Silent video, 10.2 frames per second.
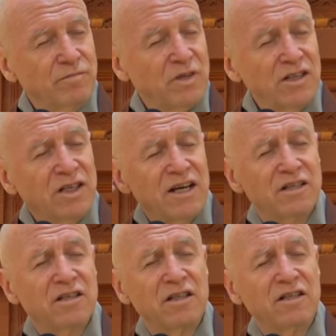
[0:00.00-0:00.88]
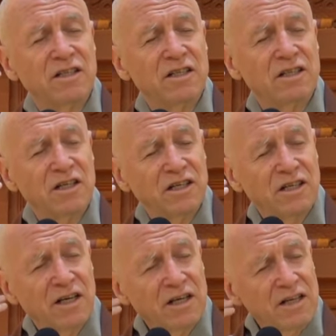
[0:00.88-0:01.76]
digest the
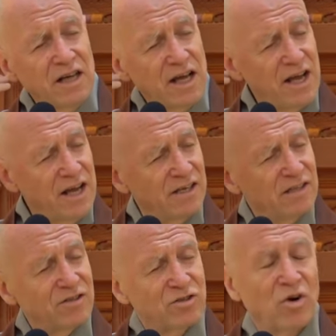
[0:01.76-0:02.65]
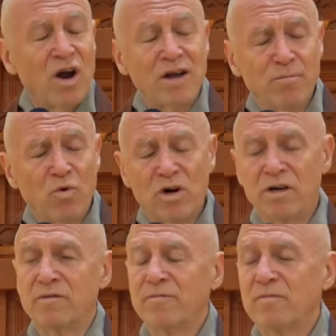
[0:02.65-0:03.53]
teaching and try more.